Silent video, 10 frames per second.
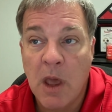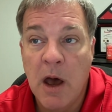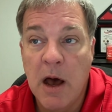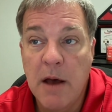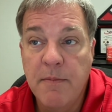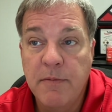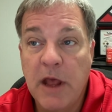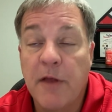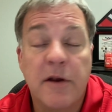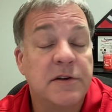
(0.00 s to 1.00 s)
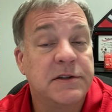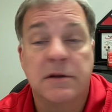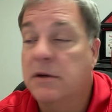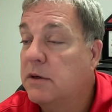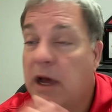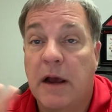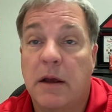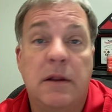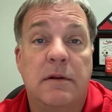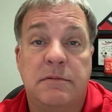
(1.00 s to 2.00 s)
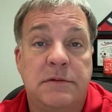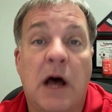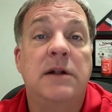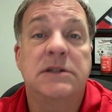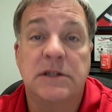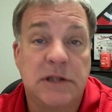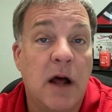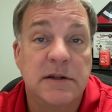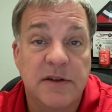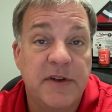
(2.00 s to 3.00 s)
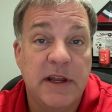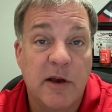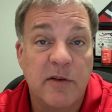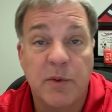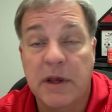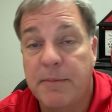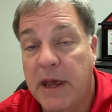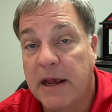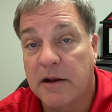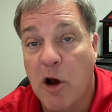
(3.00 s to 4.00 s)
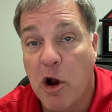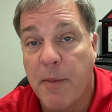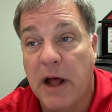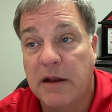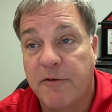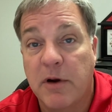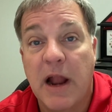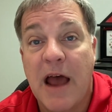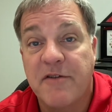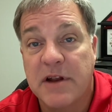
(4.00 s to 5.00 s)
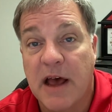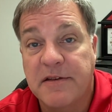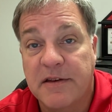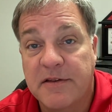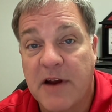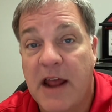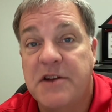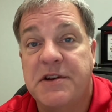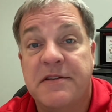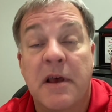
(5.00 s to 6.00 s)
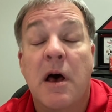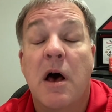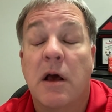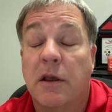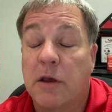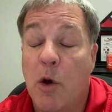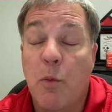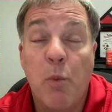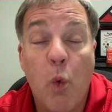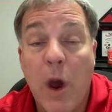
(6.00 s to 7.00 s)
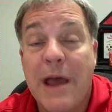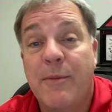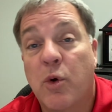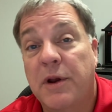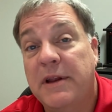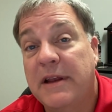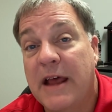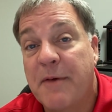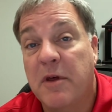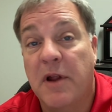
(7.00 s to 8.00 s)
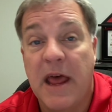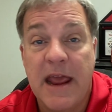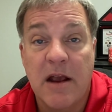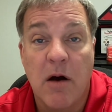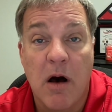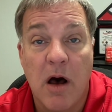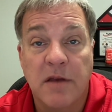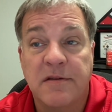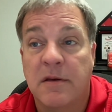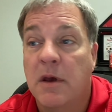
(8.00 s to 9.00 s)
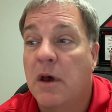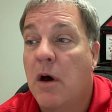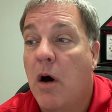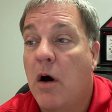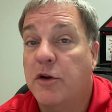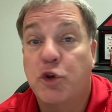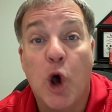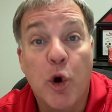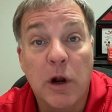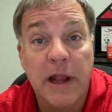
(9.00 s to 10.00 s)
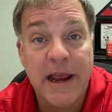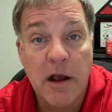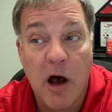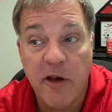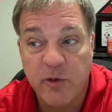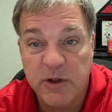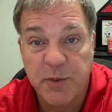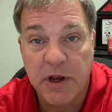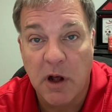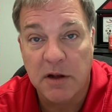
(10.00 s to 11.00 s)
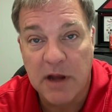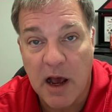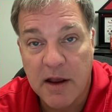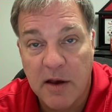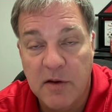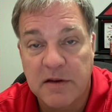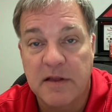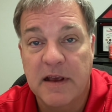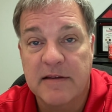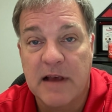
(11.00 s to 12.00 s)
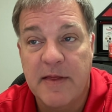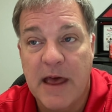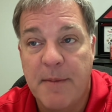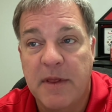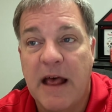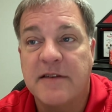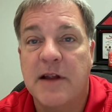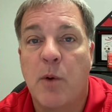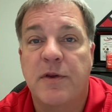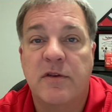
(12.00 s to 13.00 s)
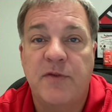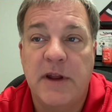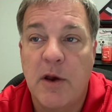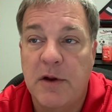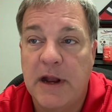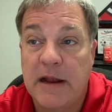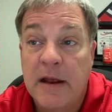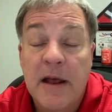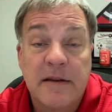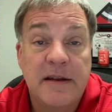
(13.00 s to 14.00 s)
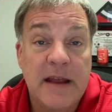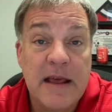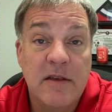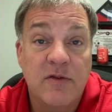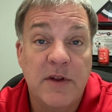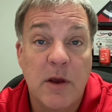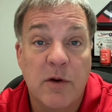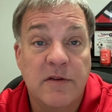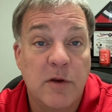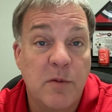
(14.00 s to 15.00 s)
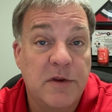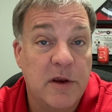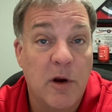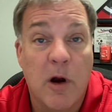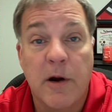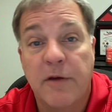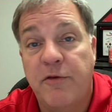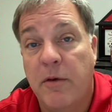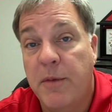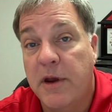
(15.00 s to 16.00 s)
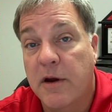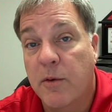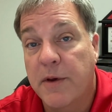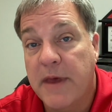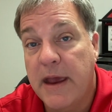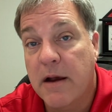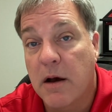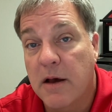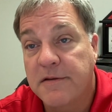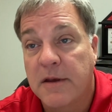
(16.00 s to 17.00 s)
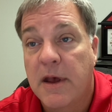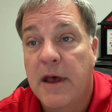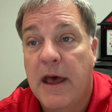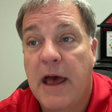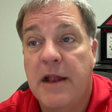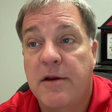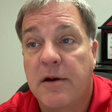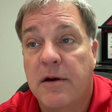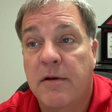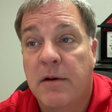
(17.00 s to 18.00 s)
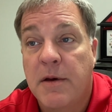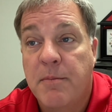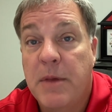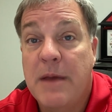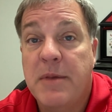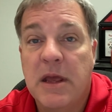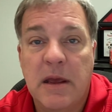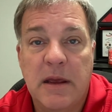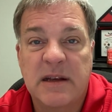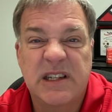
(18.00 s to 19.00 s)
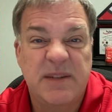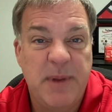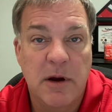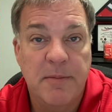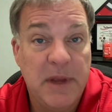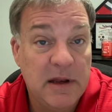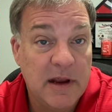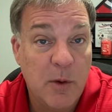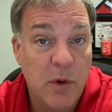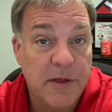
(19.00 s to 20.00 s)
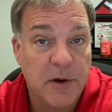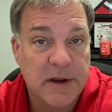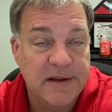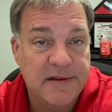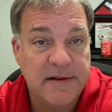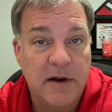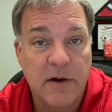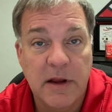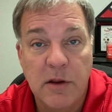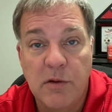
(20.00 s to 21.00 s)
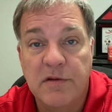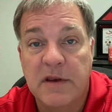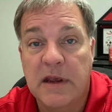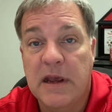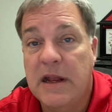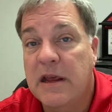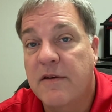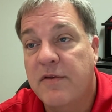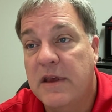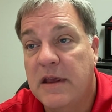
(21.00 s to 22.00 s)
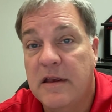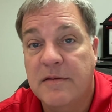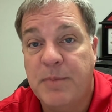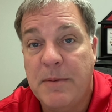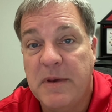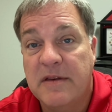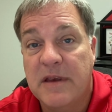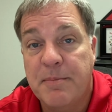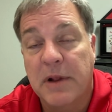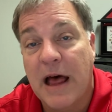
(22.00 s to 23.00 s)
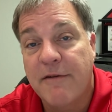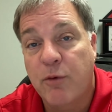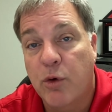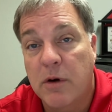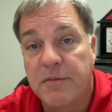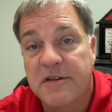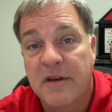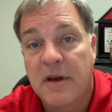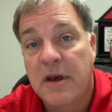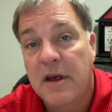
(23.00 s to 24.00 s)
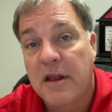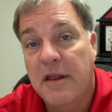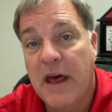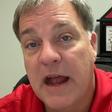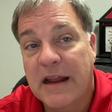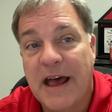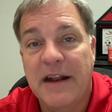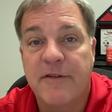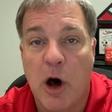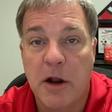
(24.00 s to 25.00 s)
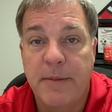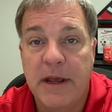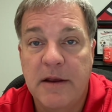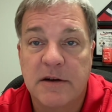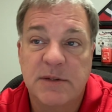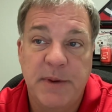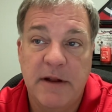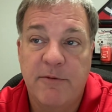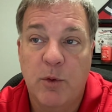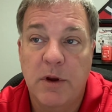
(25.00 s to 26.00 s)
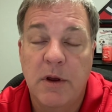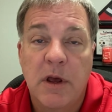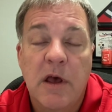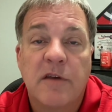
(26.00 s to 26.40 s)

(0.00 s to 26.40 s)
Now there's tons and tons of videos we can make and talk about different advertising strategies. Go way more into depth on ACOS, on total ACOS, which we call tacos and things like that. But that's not what this video today. Today, this video assumes that you're already familiar with ACOS and you're maybe experimenting with or considering using any of these PPC platforms that kind of automate your spend for you.